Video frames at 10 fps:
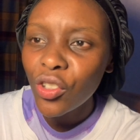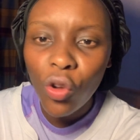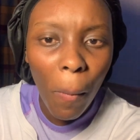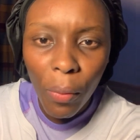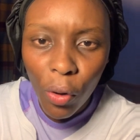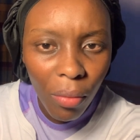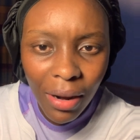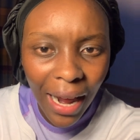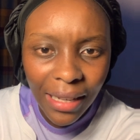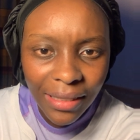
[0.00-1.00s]
stop
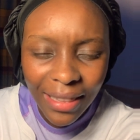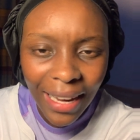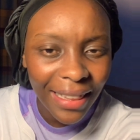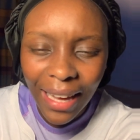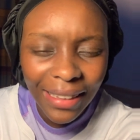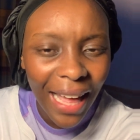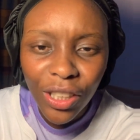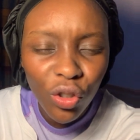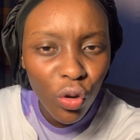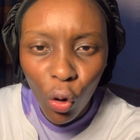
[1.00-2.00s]
normalizing.
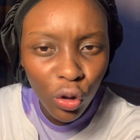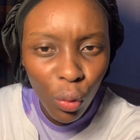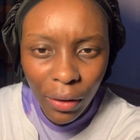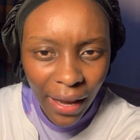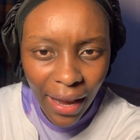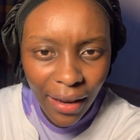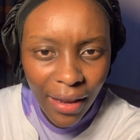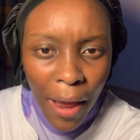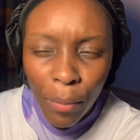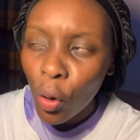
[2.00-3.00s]
That's not okay.
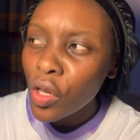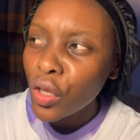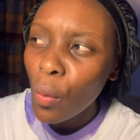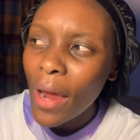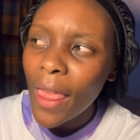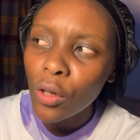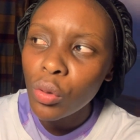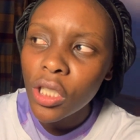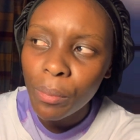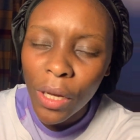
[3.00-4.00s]
Because the way that
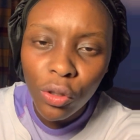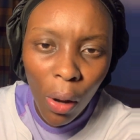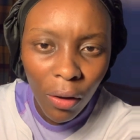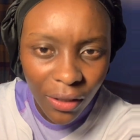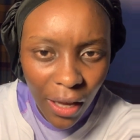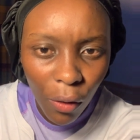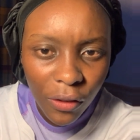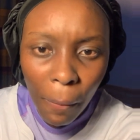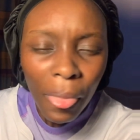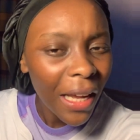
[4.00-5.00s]
we speak to
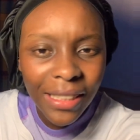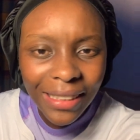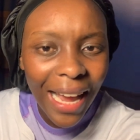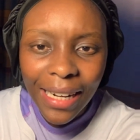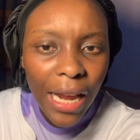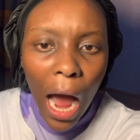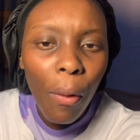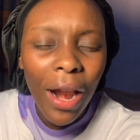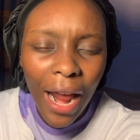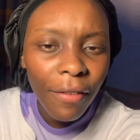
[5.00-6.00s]
ourselves is exactly
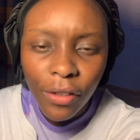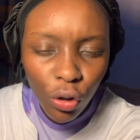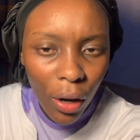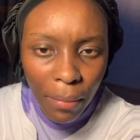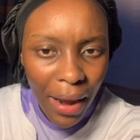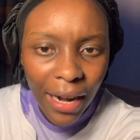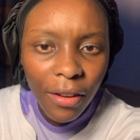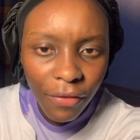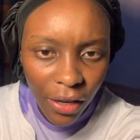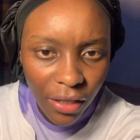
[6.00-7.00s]
how our life is gonna
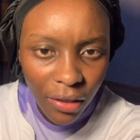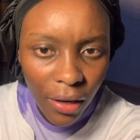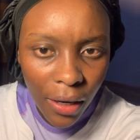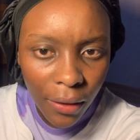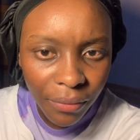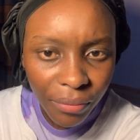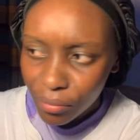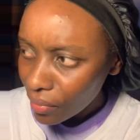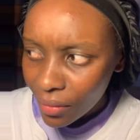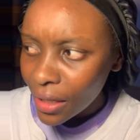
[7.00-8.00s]
manifest.
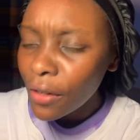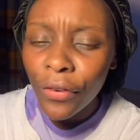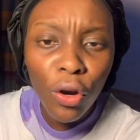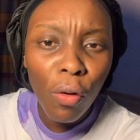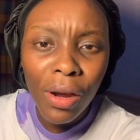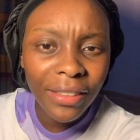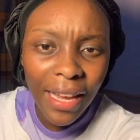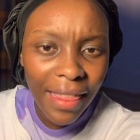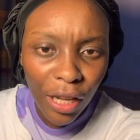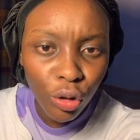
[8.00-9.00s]
If you always say
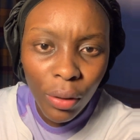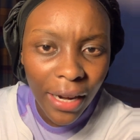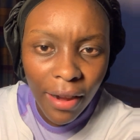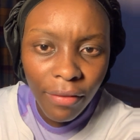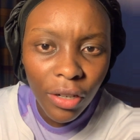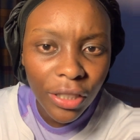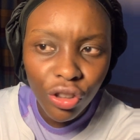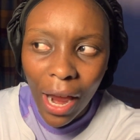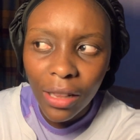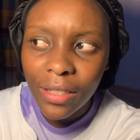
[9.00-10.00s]
that you can never
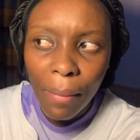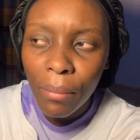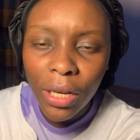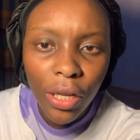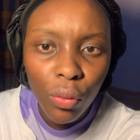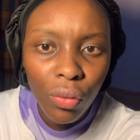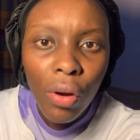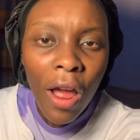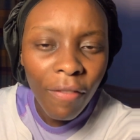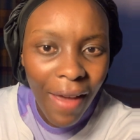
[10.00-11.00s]
attract somebody who
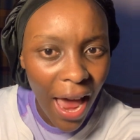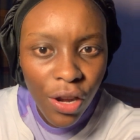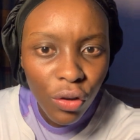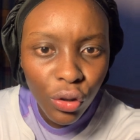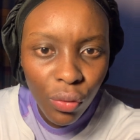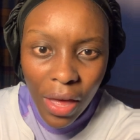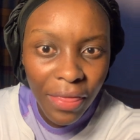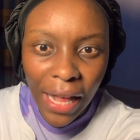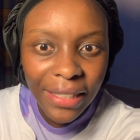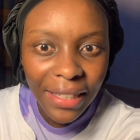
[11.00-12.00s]
values you, then
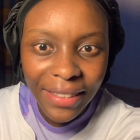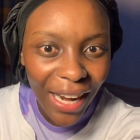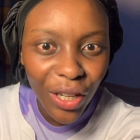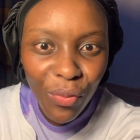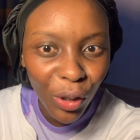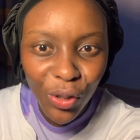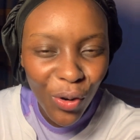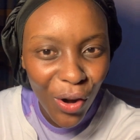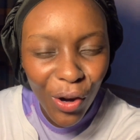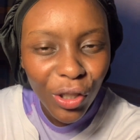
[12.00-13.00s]
that's exactly what you're
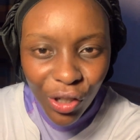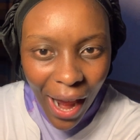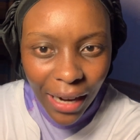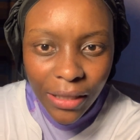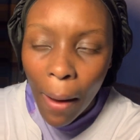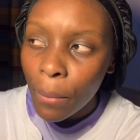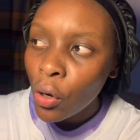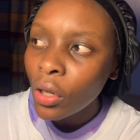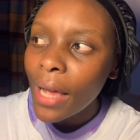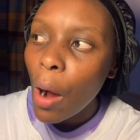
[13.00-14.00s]
gonna attract.
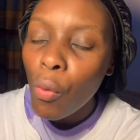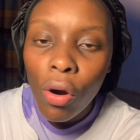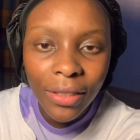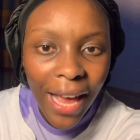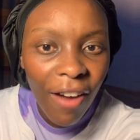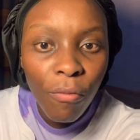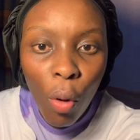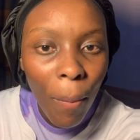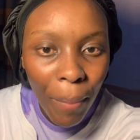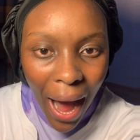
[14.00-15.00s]
Because our words have
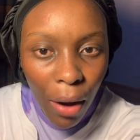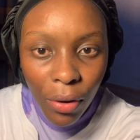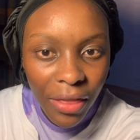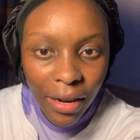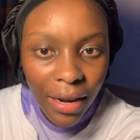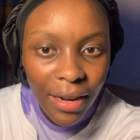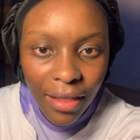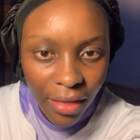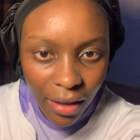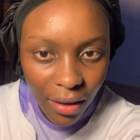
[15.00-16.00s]
more power than
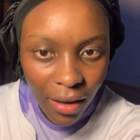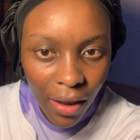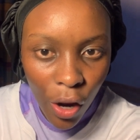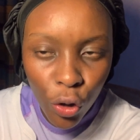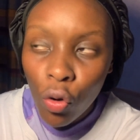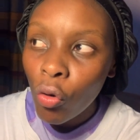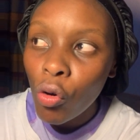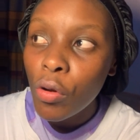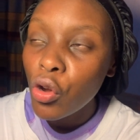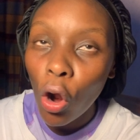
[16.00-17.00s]
anything. You
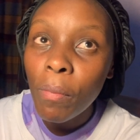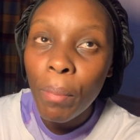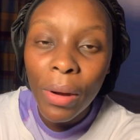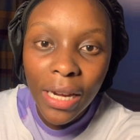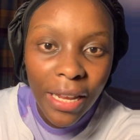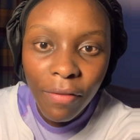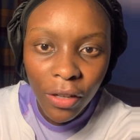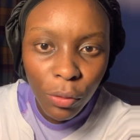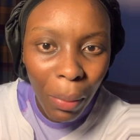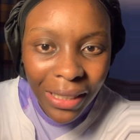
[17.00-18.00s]
could not believe
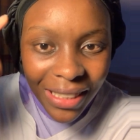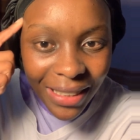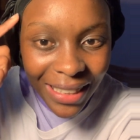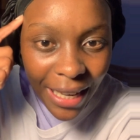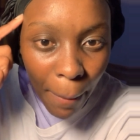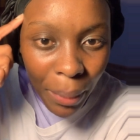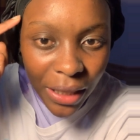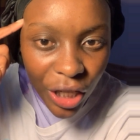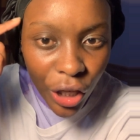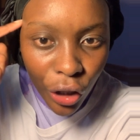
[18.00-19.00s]
it, but keep
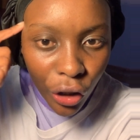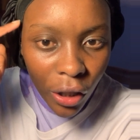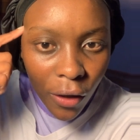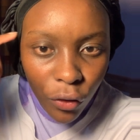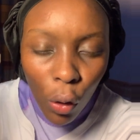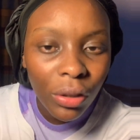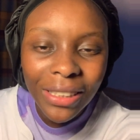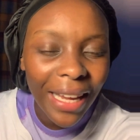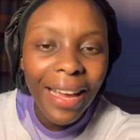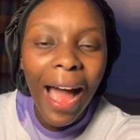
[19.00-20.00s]
it here. Don't
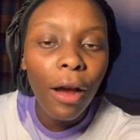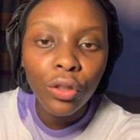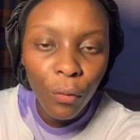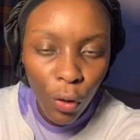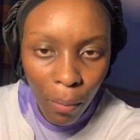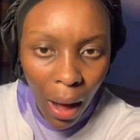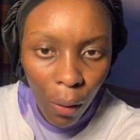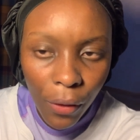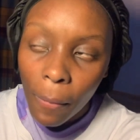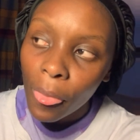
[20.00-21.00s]
say it out of your
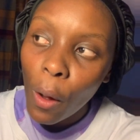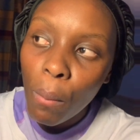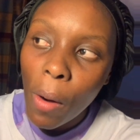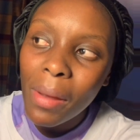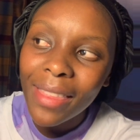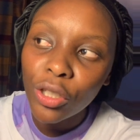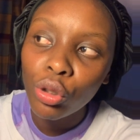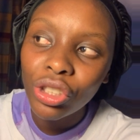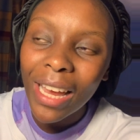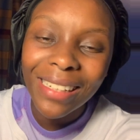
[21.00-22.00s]
mouth. The moment that you
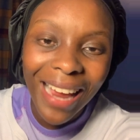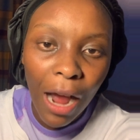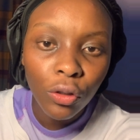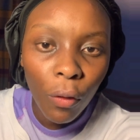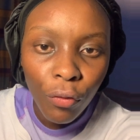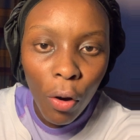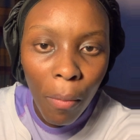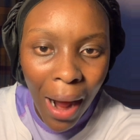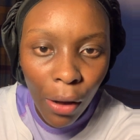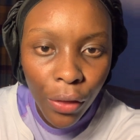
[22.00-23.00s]
say it out of your
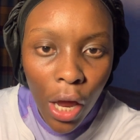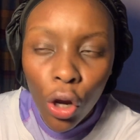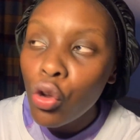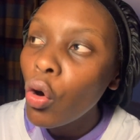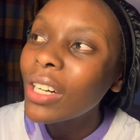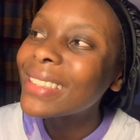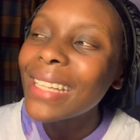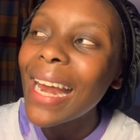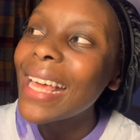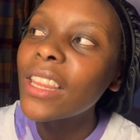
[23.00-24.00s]
mouth, you are
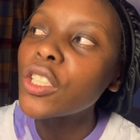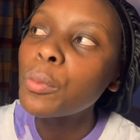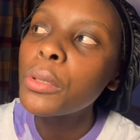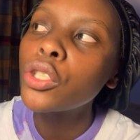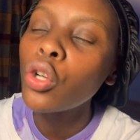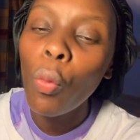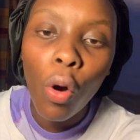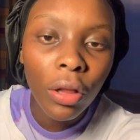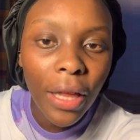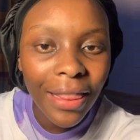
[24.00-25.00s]
telling the spiritual
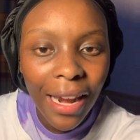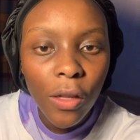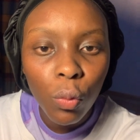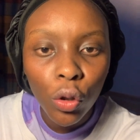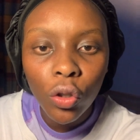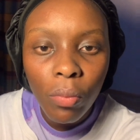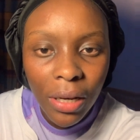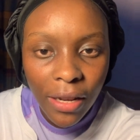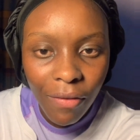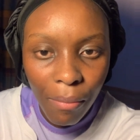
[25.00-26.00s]
world that that is what you
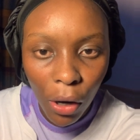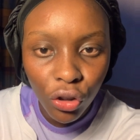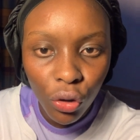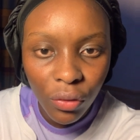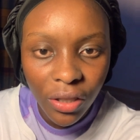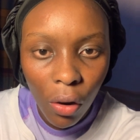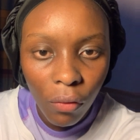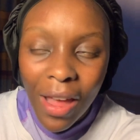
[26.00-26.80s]
believe about yourself,